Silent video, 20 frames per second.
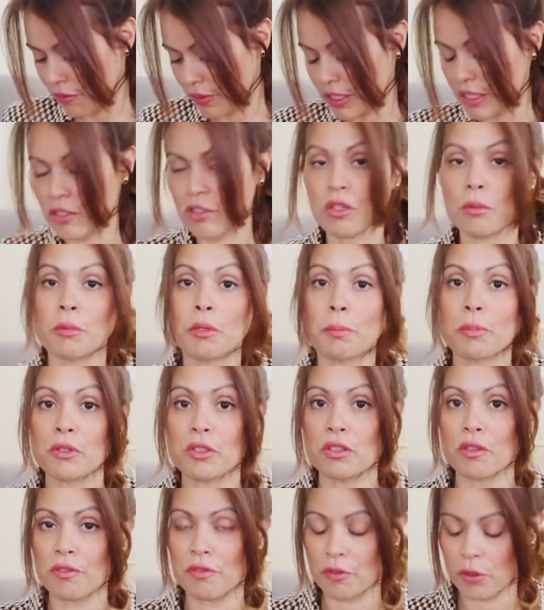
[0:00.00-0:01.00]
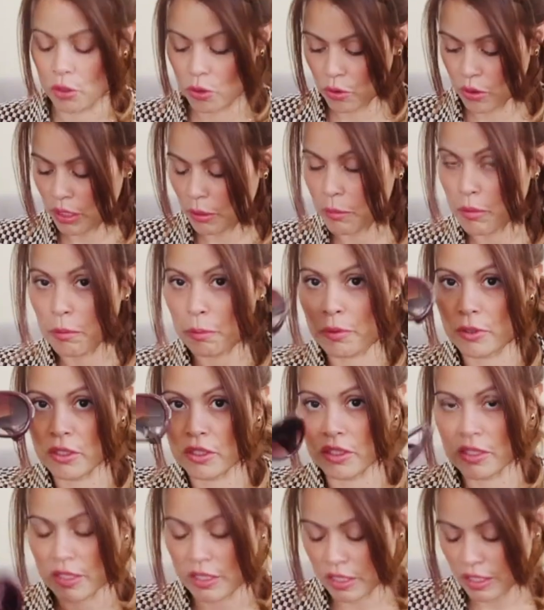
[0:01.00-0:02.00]
fits. So I'm gonna put the phone, I'm gonna
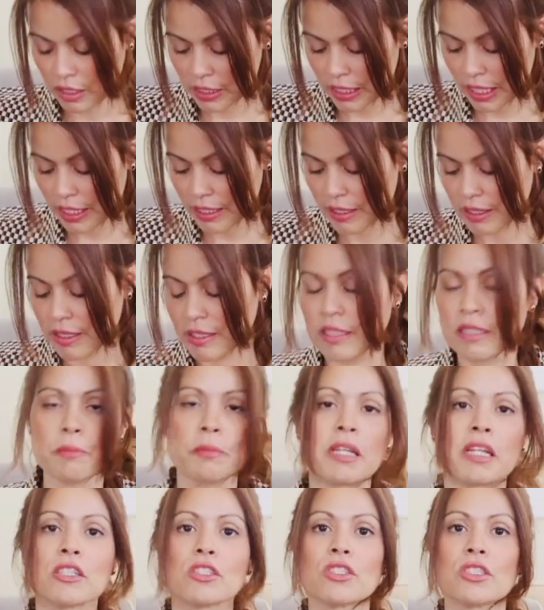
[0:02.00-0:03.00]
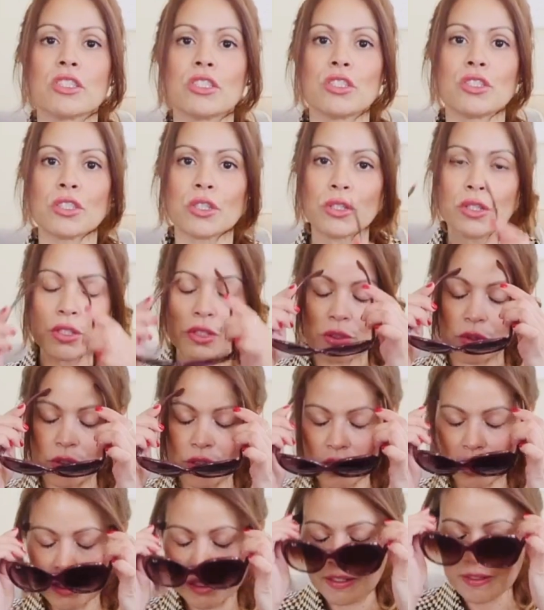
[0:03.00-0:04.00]
put the sunglasses. Let me actually show you.
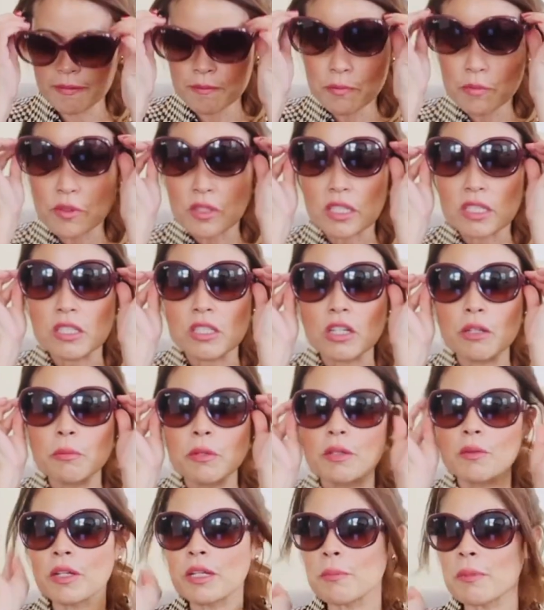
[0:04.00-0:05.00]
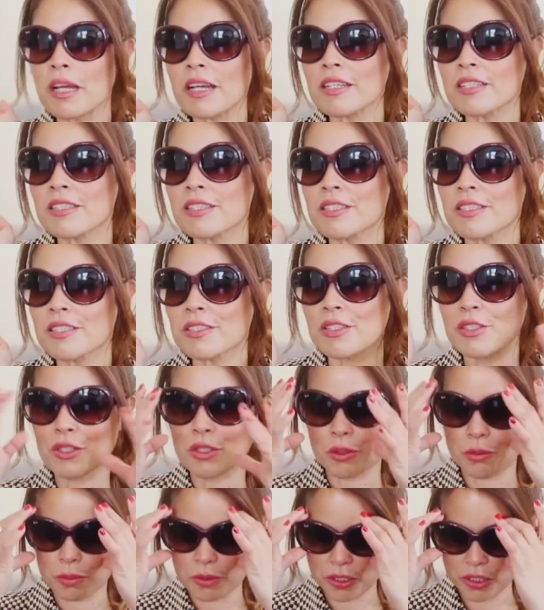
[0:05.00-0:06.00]
These are my Ray-Bans,
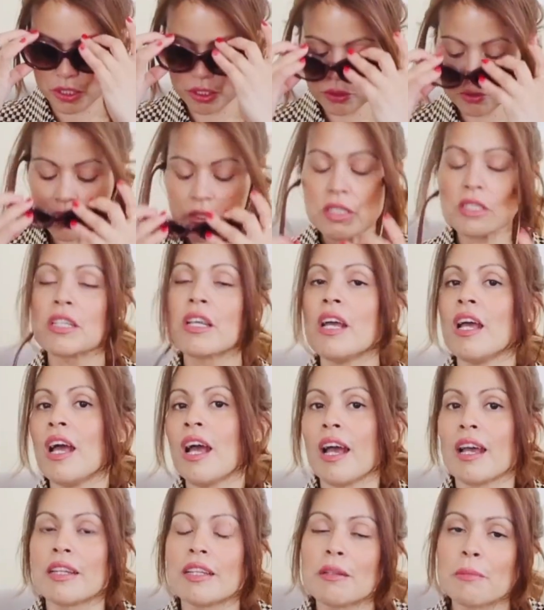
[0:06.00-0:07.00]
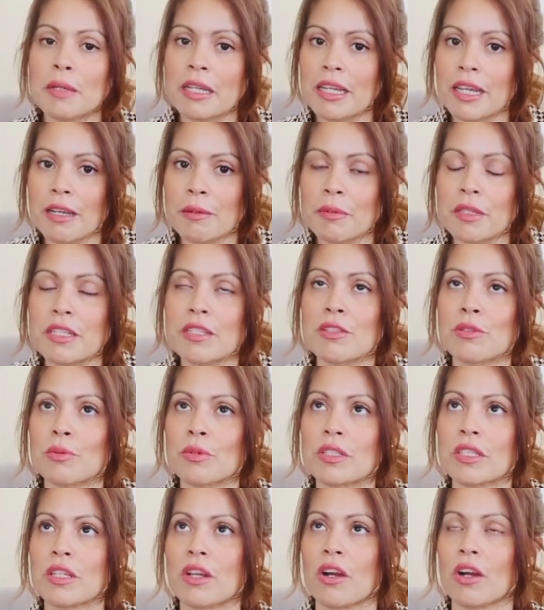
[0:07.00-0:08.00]
super cute. And in Miami, it's
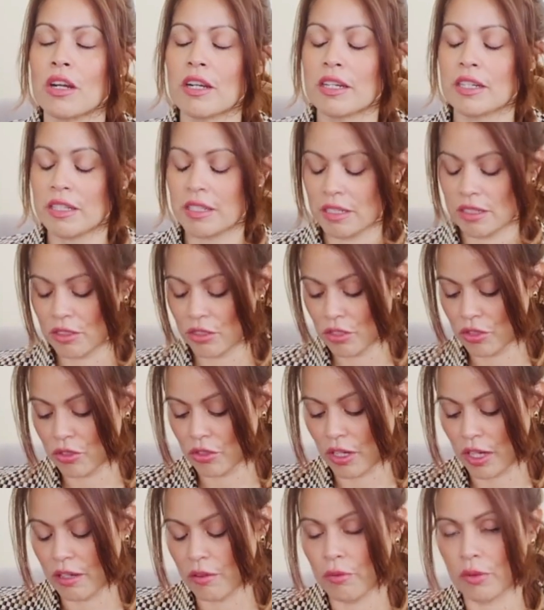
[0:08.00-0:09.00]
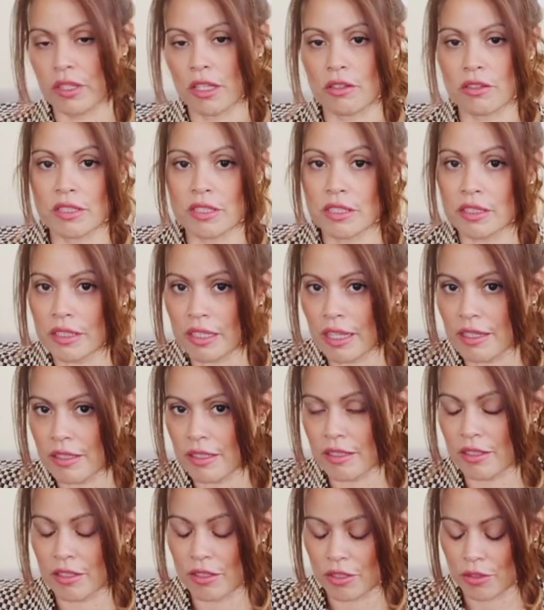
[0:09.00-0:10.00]
really hard to drive without
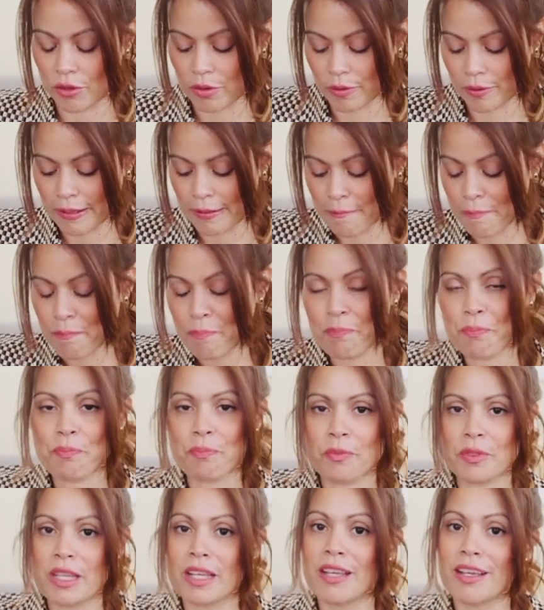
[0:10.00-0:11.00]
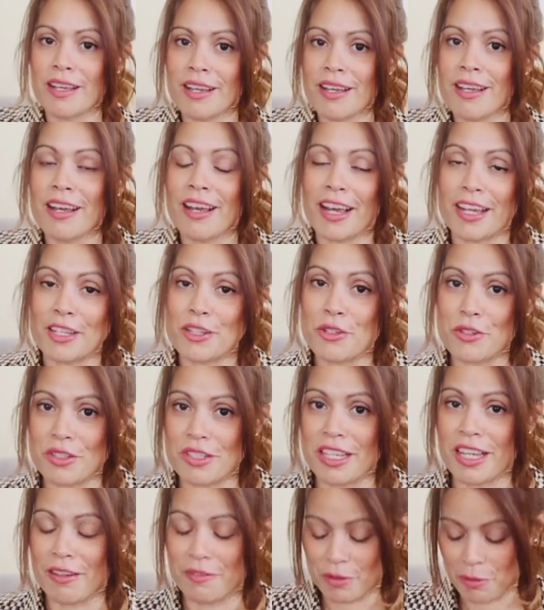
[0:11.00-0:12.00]
sunglasses, so I
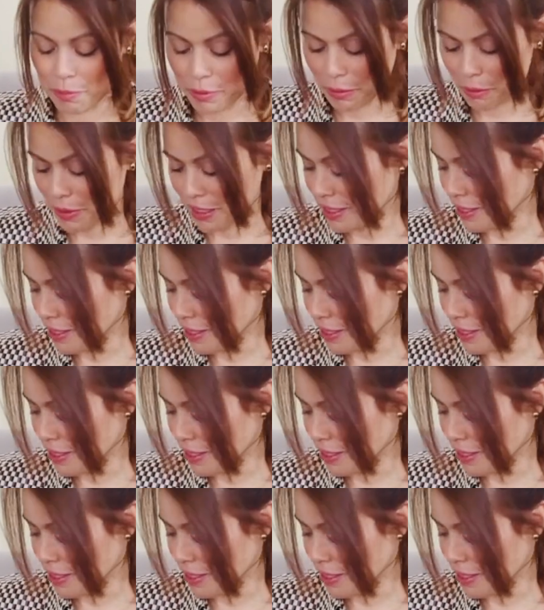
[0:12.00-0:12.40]
usually have to pick